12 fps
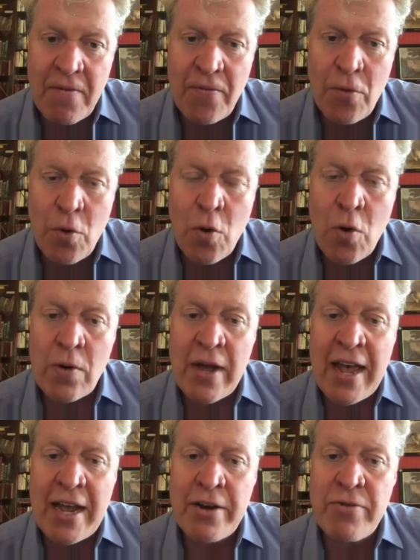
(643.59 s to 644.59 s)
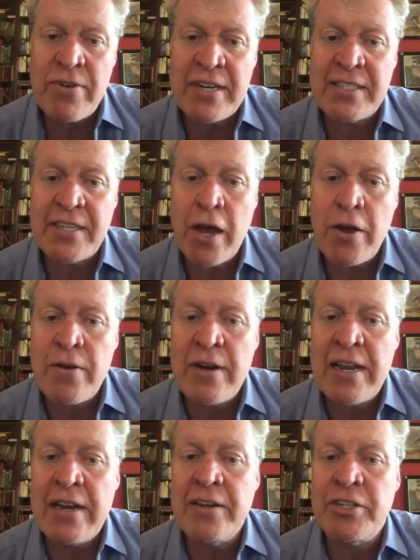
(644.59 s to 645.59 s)
for Henry's
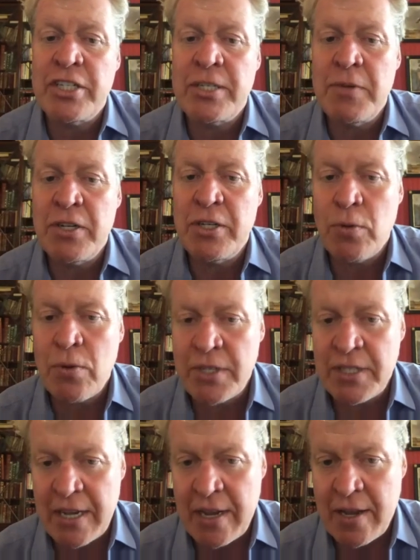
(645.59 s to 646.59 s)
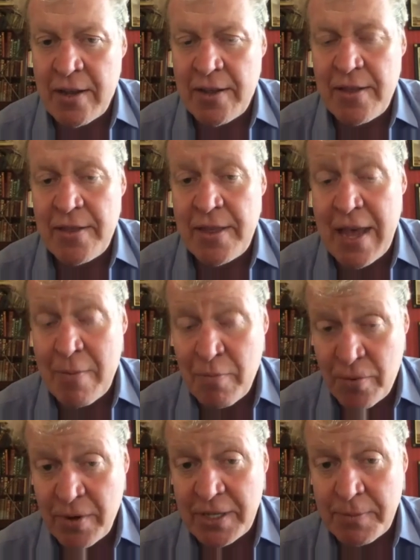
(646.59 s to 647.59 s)
only legitimate daughter, the
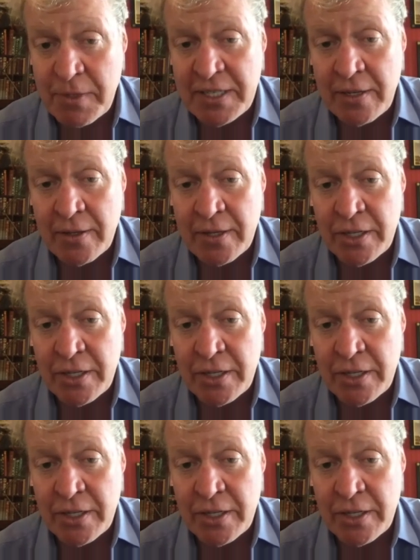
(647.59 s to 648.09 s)
Empress Matilda.